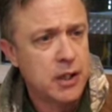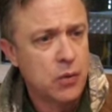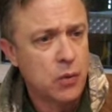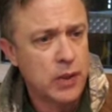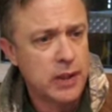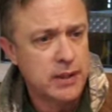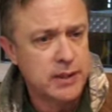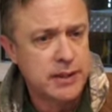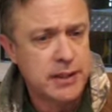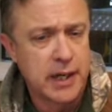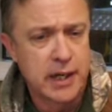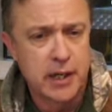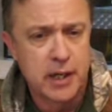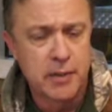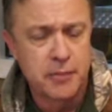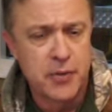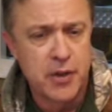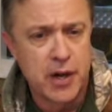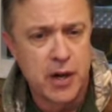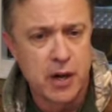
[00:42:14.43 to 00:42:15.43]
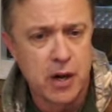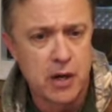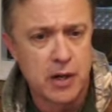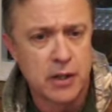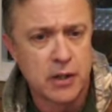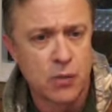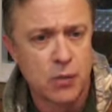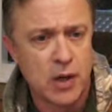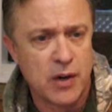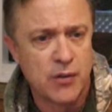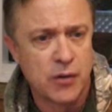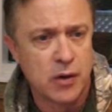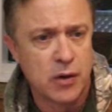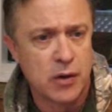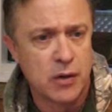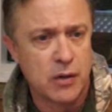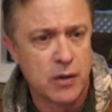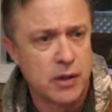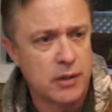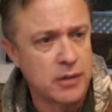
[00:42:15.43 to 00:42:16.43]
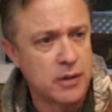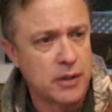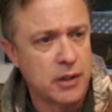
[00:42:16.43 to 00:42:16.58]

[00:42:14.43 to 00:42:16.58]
We had set it up there in the river.